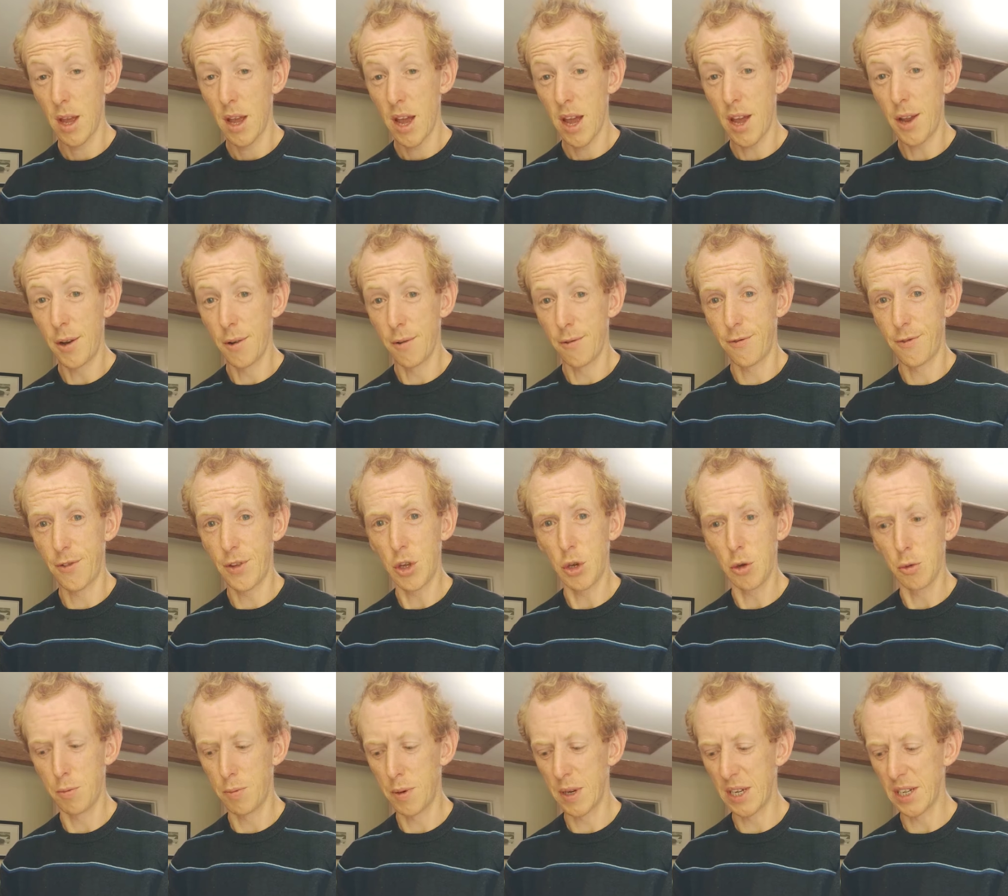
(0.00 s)
In a
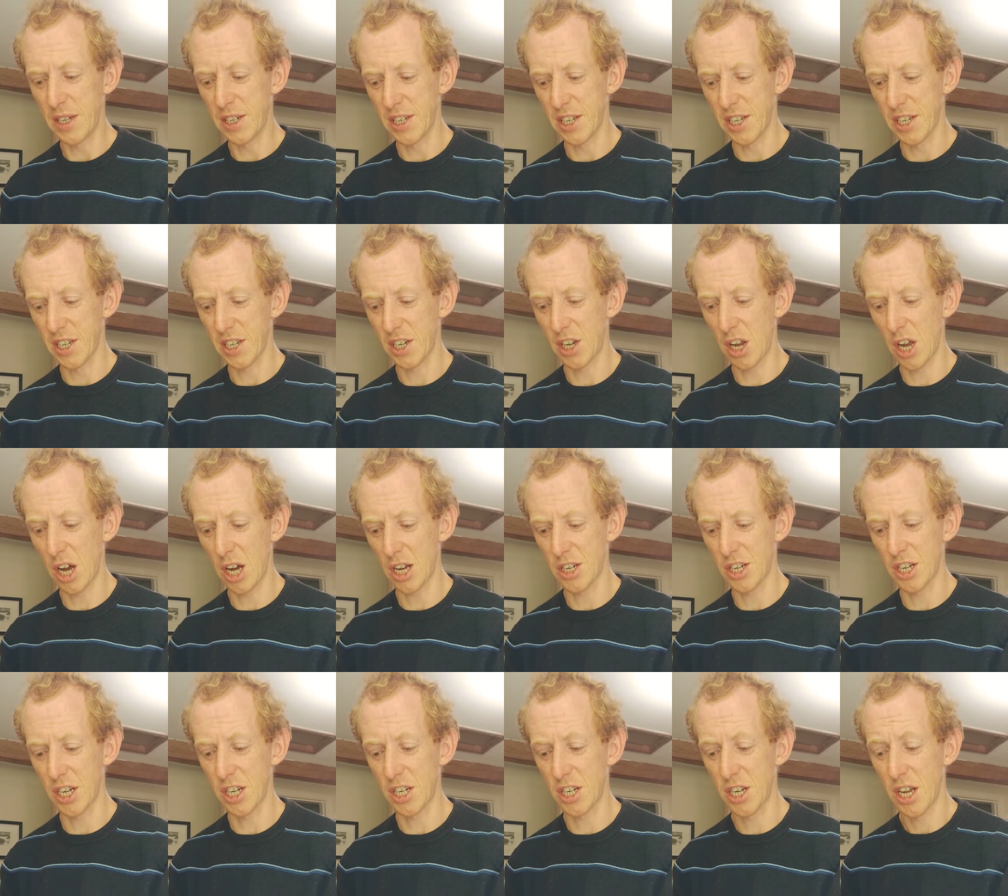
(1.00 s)
few pieces
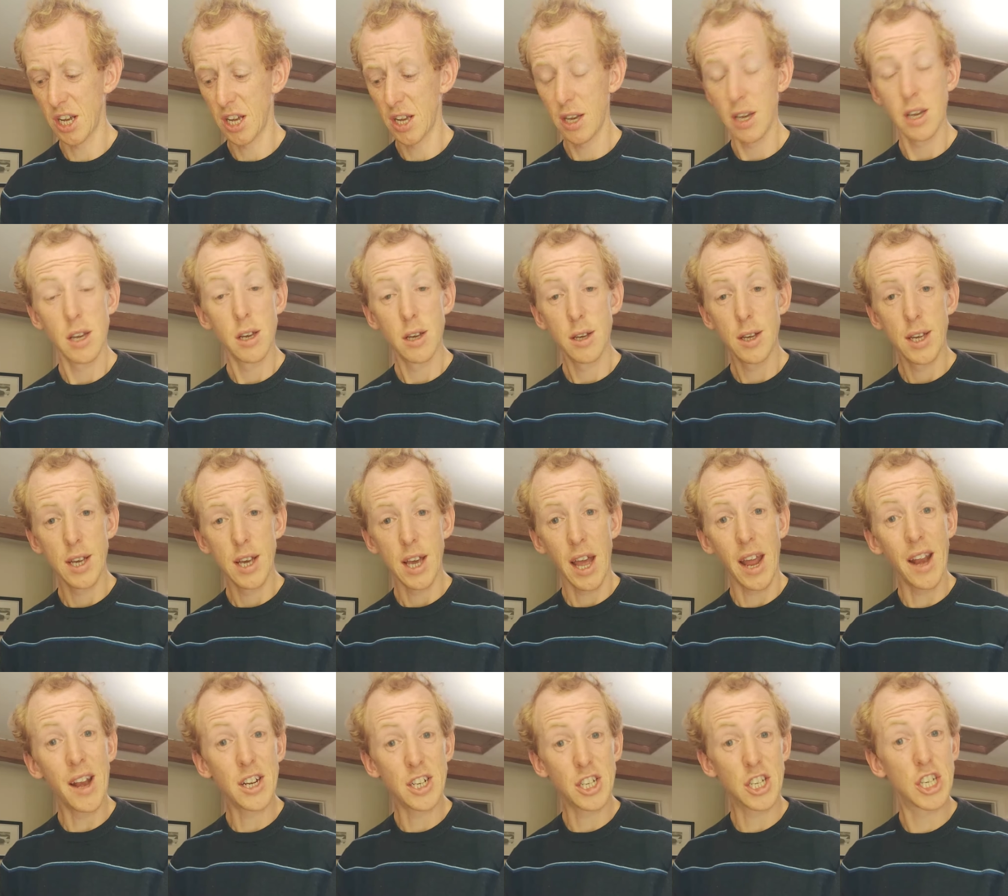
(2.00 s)
cut it,
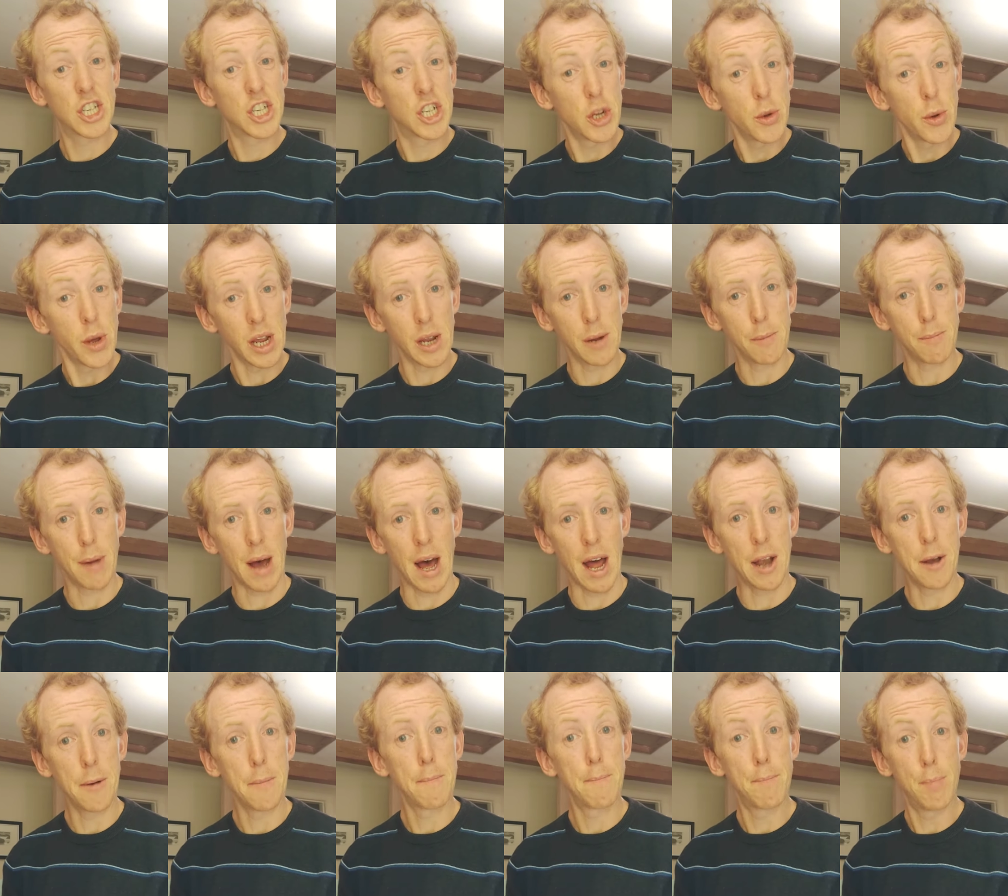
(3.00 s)
in a stewing
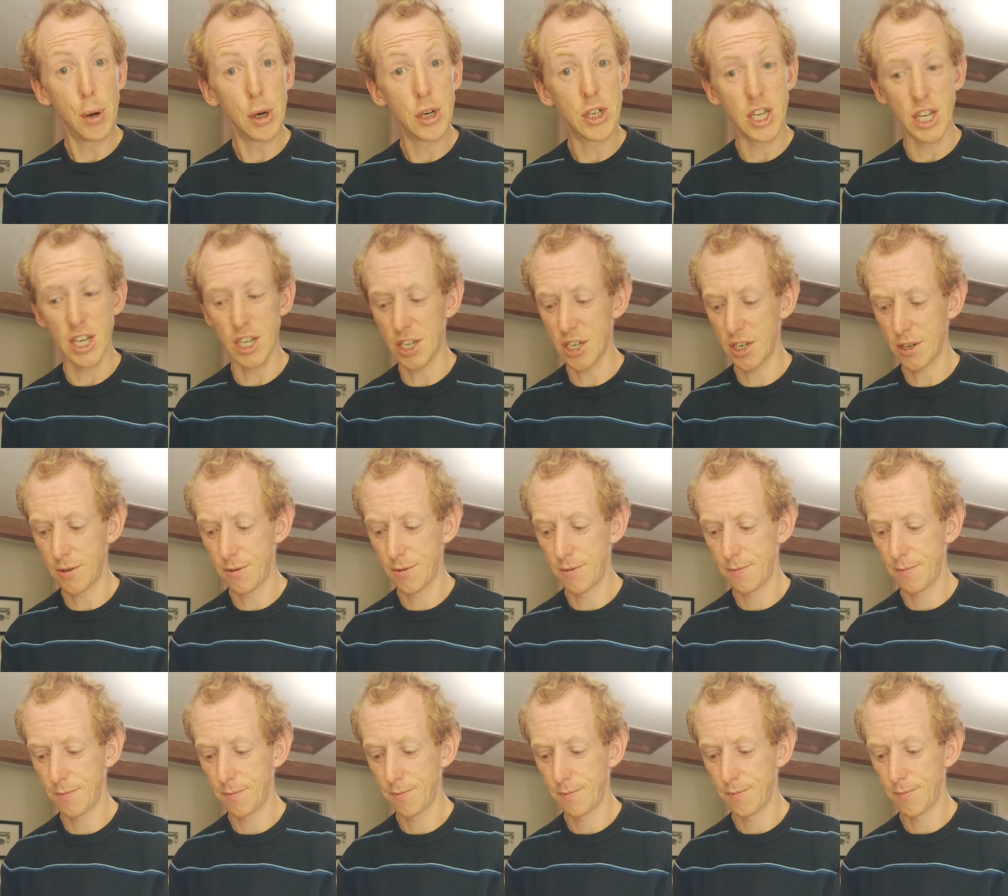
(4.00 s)
pan put it.
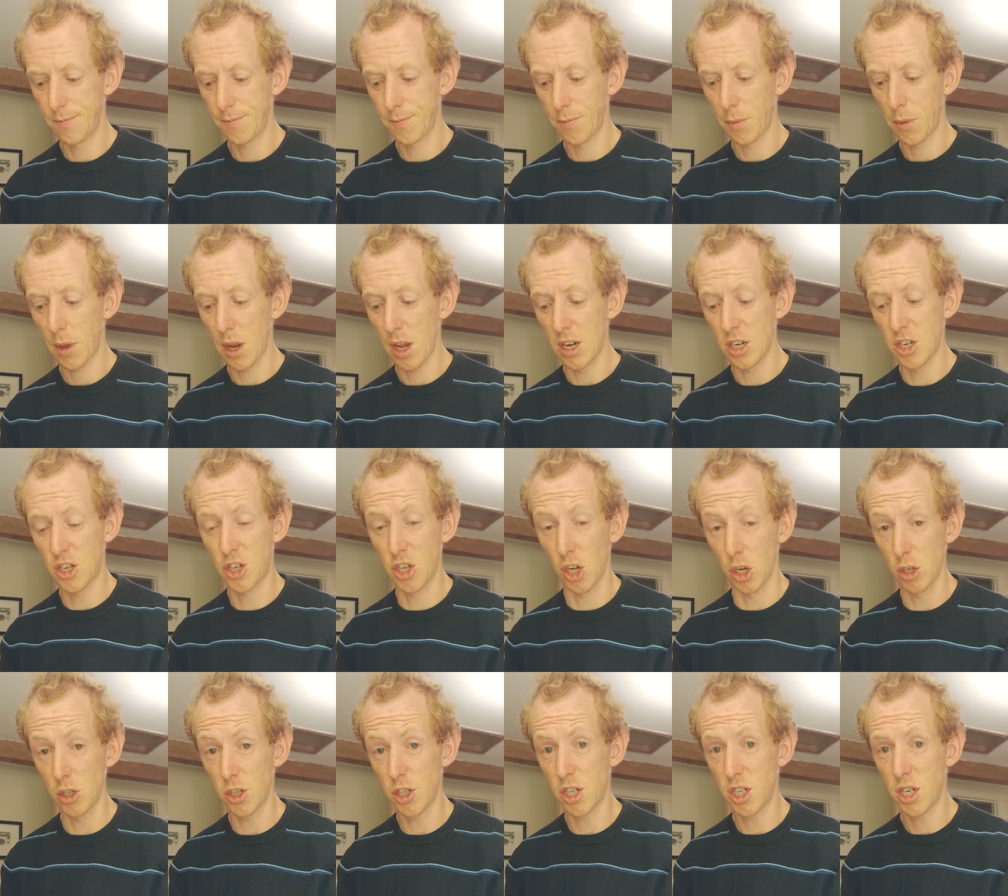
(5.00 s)

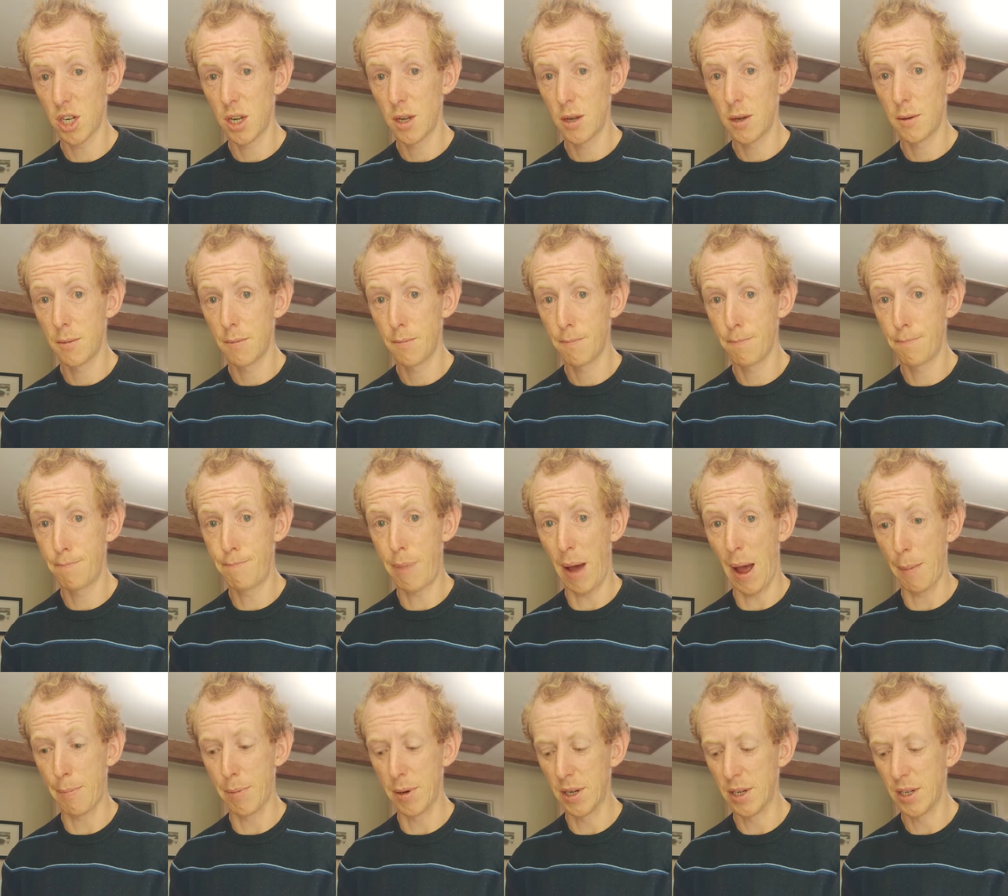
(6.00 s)
Salt,
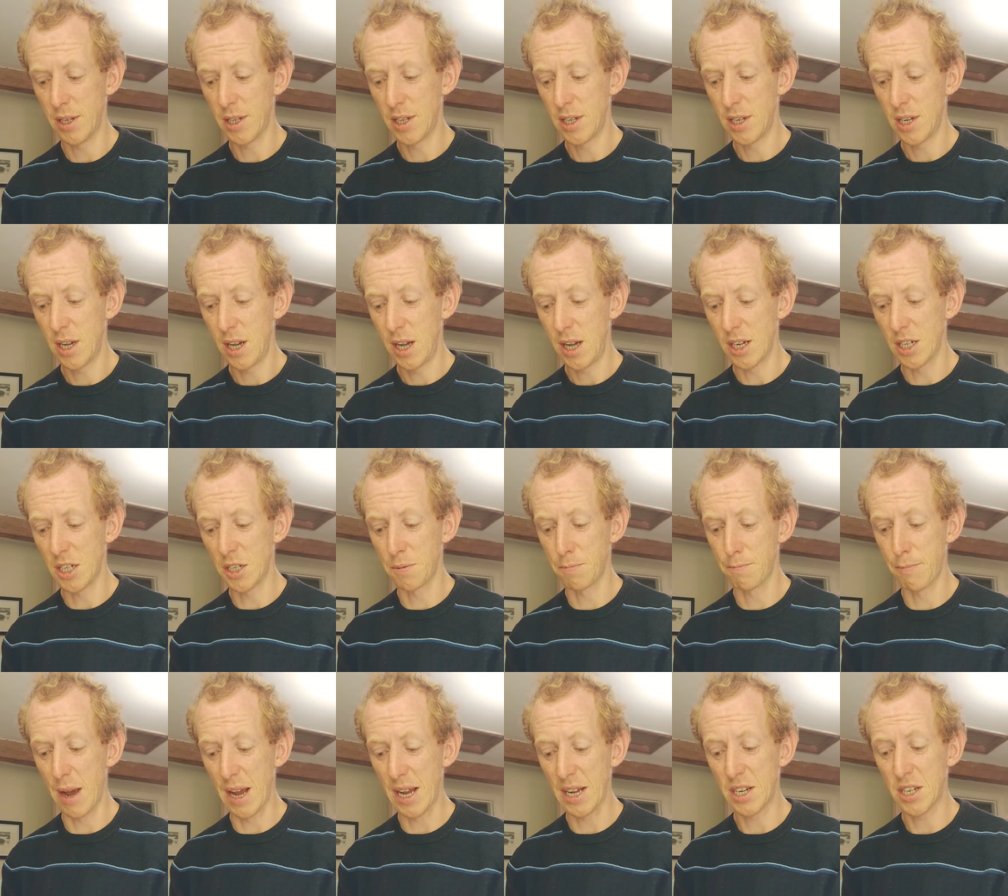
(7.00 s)
pepper, and
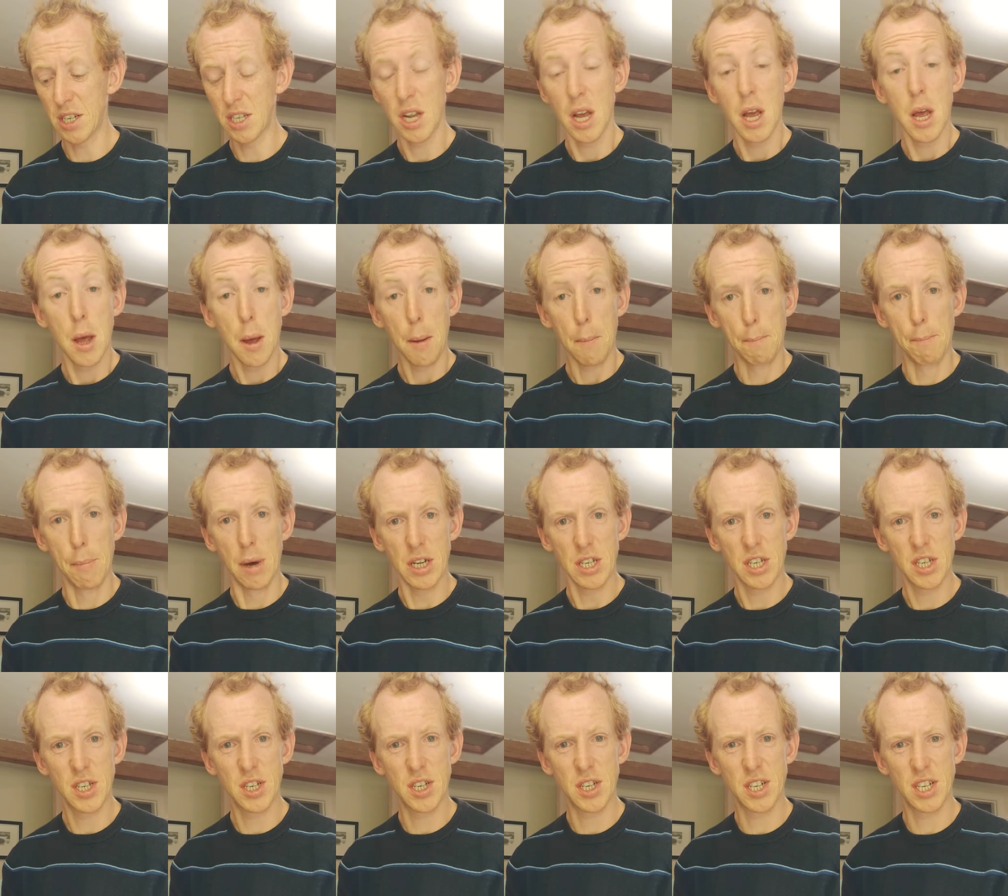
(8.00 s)
mace
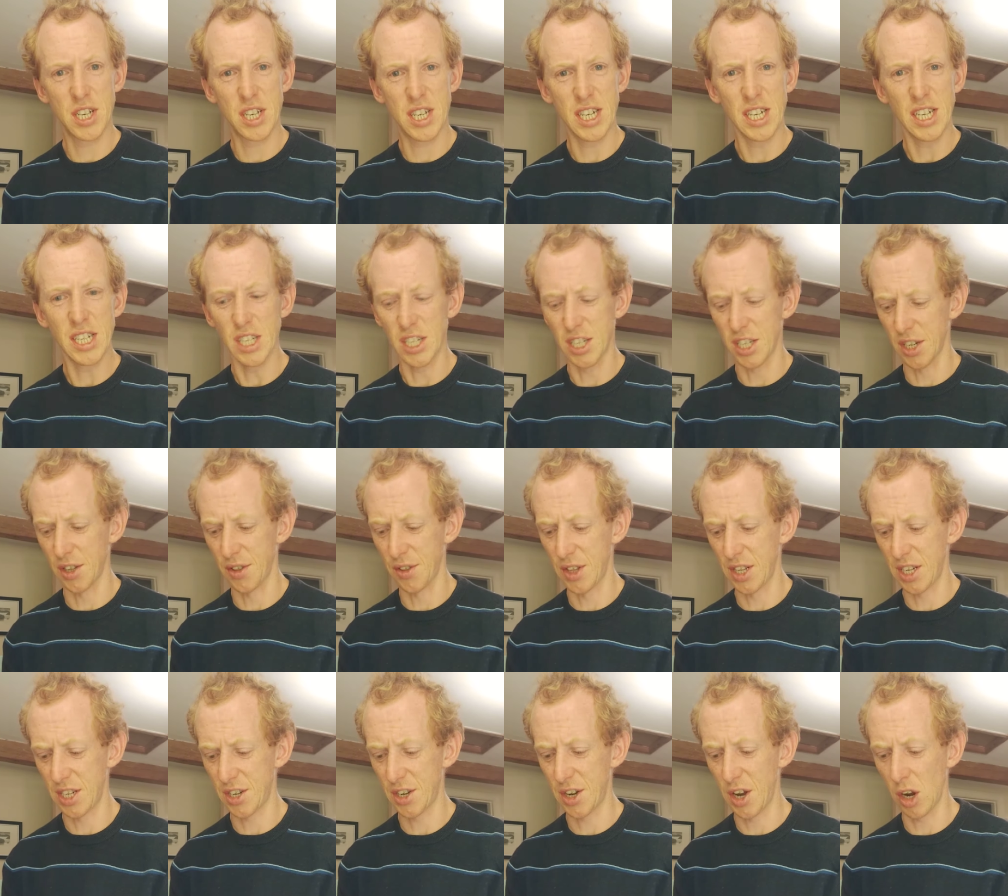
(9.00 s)
must season
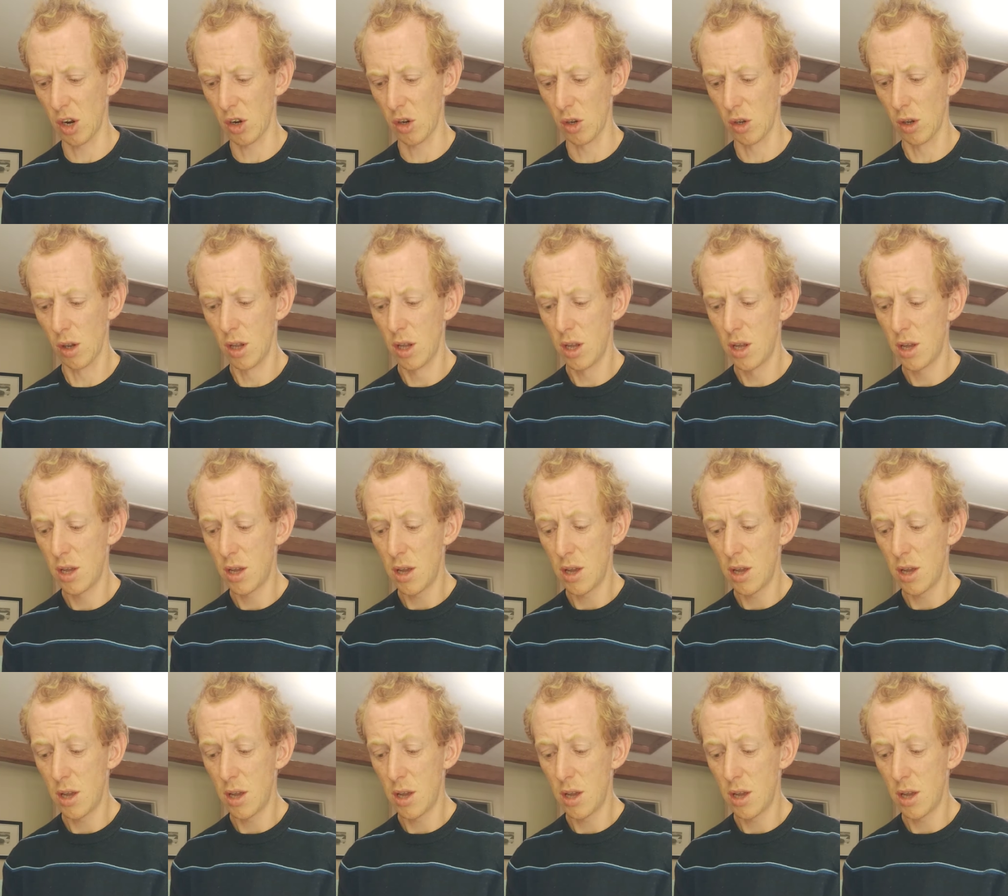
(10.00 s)
this knuckle.